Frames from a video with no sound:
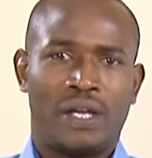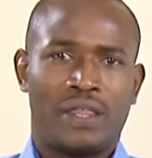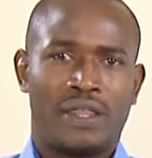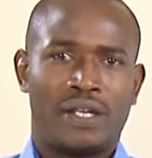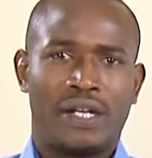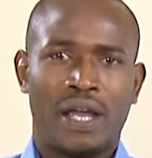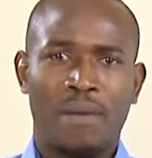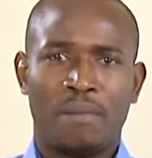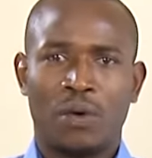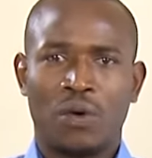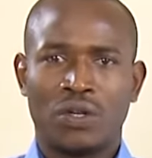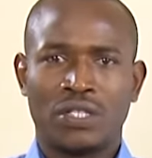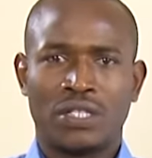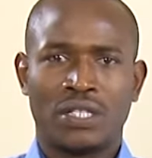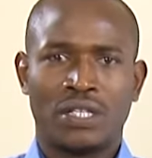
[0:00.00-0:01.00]
The
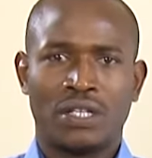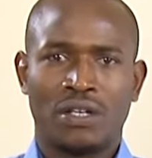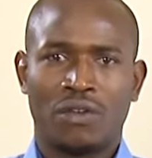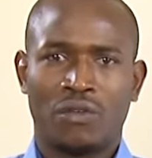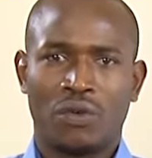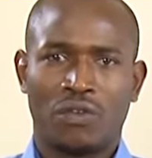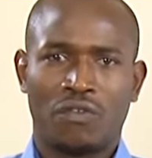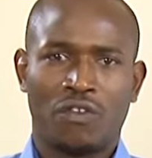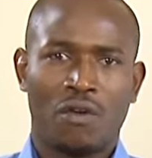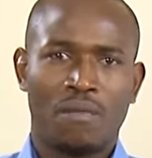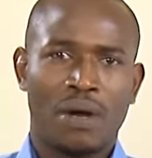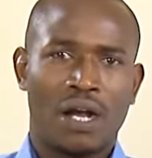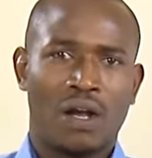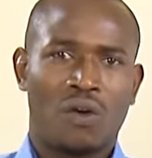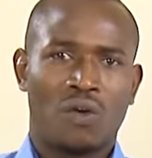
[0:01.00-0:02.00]
dipoles will form
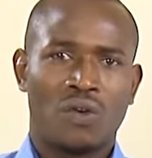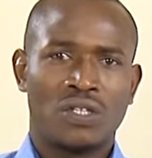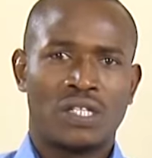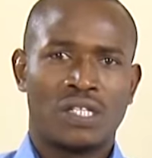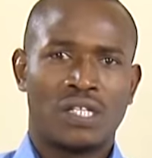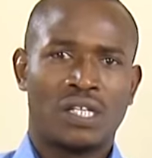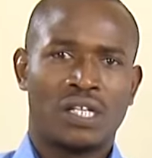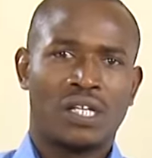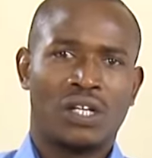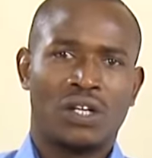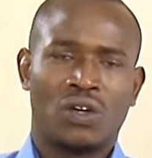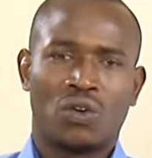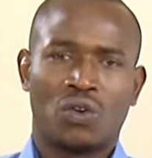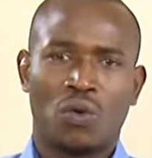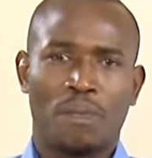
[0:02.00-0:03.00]
a closed
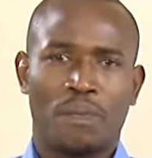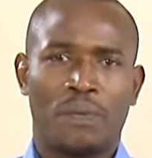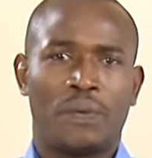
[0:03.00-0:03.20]
loop.